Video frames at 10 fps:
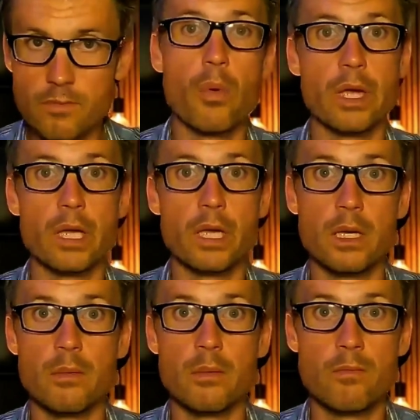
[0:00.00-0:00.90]

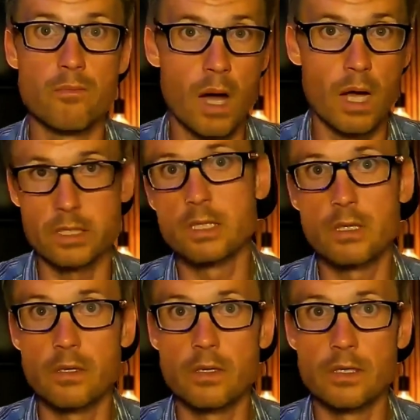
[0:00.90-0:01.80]
we mustn't
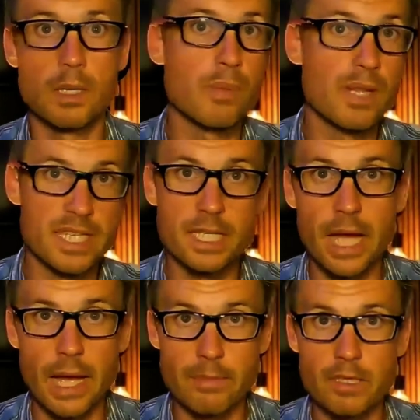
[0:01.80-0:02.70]
use simplistic
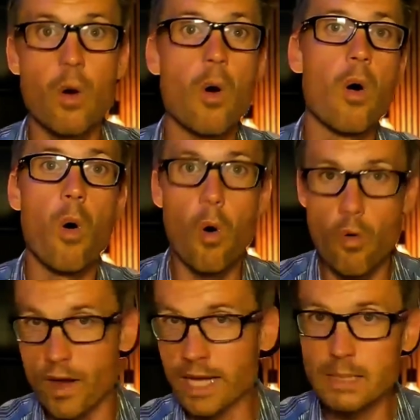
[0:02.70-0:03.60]
terms or
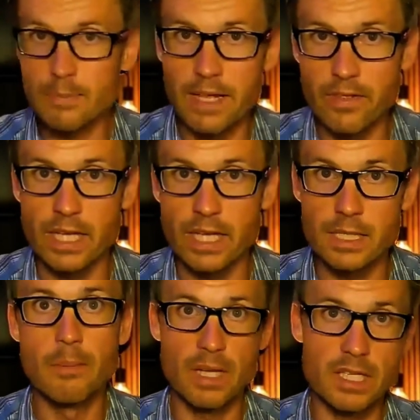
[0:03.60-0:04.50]
over-explain things
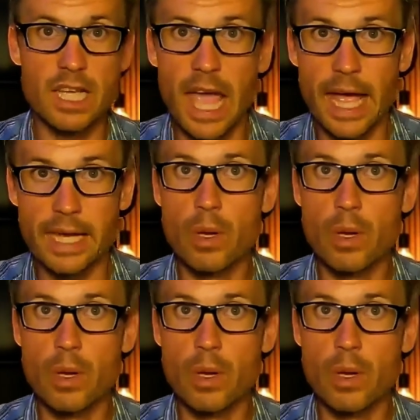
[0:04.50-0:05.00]
because, again,